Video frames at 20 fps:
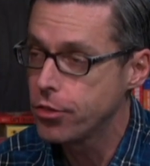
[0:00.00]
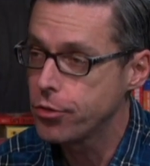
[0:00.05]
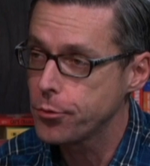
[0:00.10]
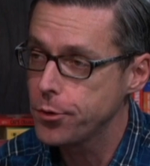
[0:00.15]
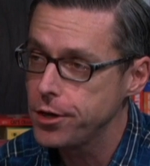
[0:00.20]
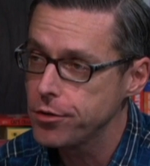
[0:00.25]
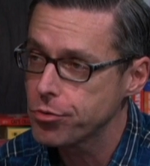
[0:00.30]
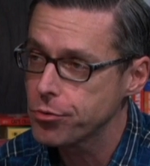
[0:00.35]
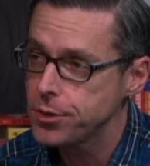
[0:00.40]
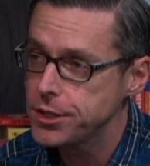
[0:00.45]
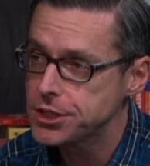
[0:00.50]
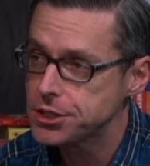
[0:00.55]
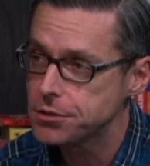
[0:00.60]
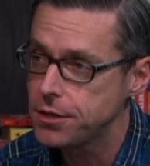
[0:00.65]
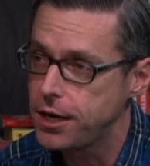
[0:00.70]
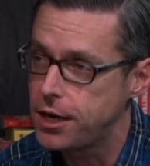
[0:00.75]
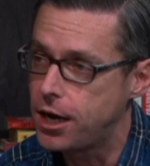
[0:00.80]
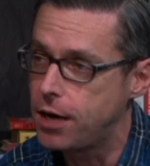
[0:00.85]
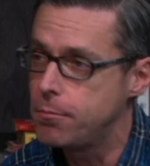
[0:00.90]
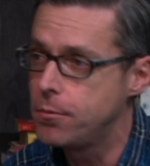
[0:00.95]
3-3
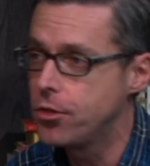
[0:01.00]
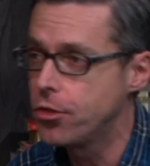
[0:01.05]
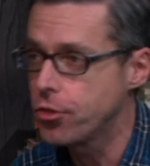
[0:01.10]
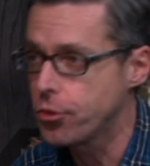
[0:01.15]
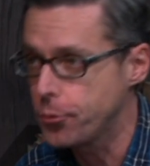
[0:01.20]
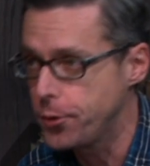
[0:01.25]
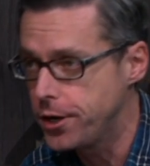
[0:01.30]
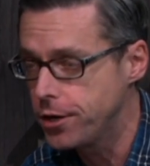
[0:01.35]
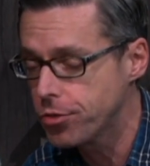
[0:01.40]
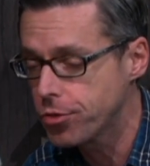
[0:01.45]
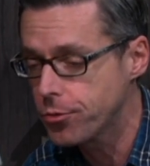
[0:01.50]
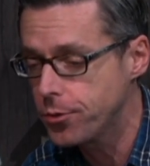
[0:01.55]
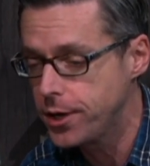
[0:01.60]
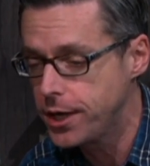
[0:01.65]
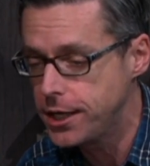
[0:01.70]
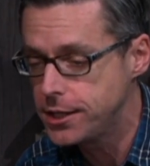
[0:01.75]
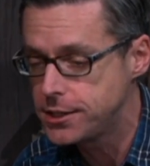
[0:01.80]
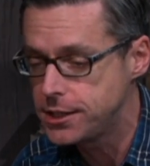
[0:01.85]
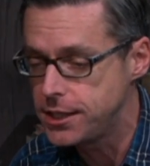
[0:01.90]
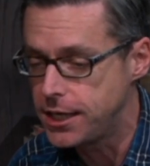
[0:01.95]
straight up, 3-3
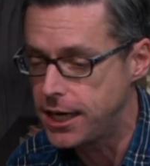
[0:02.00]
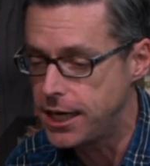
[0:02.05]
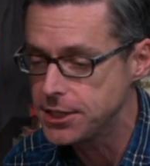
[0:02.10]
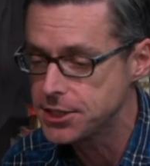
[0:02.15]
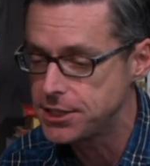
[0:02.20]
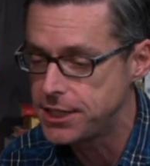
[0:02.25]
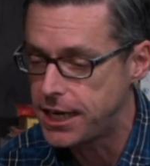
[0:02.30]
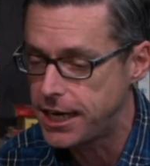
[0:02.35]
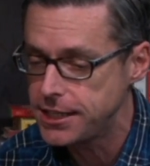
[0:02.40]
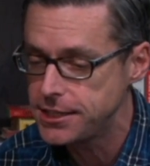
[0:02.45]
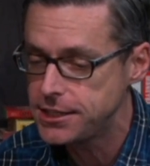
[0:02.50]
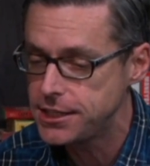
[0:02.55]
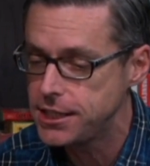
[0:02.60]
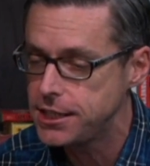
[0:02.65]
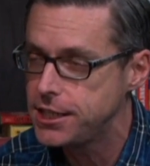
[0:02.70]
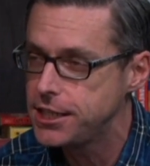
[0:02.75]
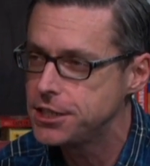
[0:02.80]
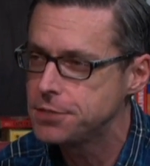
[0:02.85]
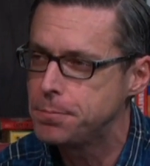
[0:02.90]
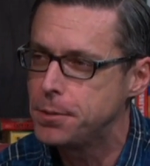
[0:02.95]
ATS, 9
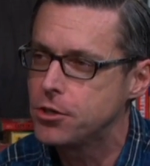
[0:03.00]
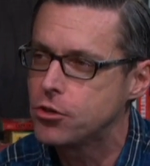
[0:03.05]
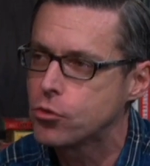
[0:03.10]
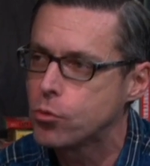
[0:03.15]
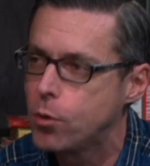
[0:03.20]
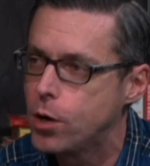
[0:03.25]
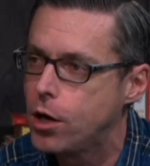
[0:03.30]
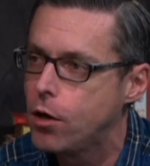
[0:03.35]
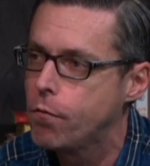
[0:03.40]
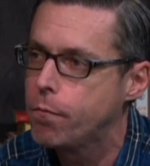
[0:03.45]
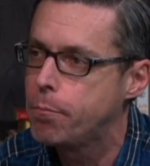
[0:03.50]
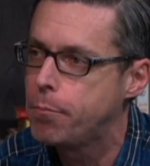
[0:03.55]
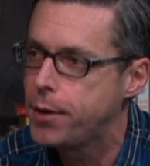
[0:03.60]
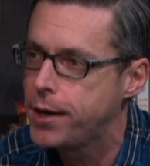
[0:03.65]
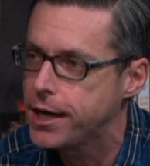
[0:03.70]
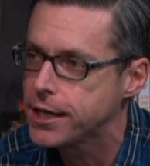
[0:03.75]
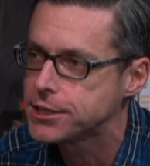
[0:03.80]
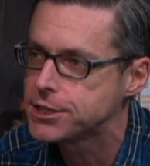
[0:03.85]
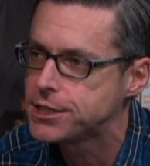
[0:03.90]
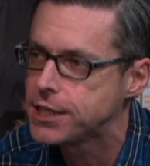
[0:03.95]
TDs, but 12
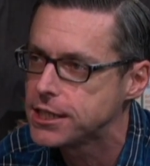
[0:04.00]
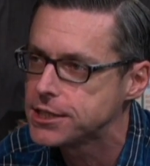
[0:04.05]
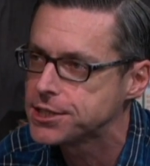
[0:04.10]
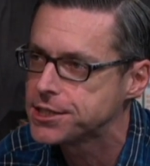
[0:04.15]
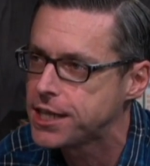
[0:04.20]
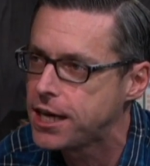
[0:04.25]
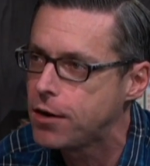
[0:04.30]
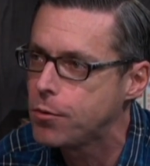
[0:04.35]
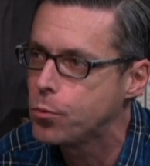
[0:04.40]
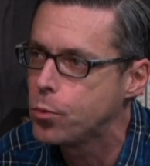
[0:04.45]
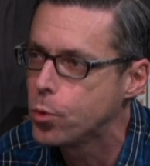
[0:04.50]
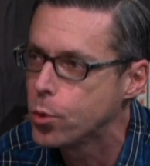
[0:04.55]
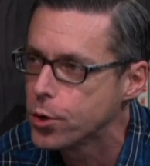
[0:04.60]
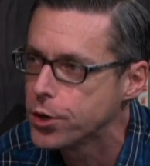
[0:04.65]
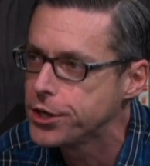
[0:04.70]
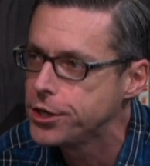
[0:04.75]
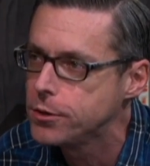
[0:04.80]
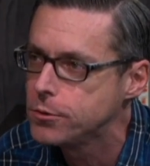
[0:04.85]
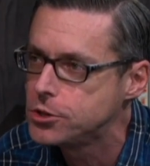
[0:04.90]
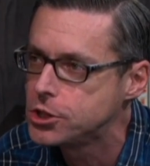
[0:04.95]
picks. Does that
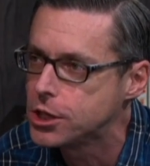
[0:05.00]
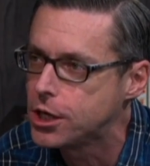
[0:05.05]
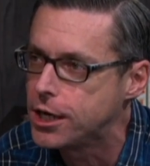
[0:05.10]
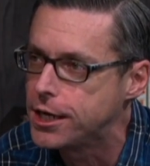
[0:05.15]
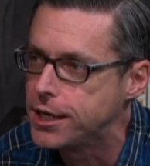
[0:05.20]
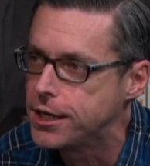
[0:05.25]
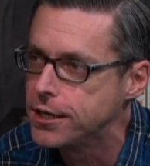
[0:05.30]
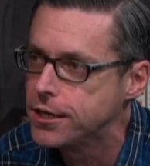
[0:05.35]
worry you, Jonny?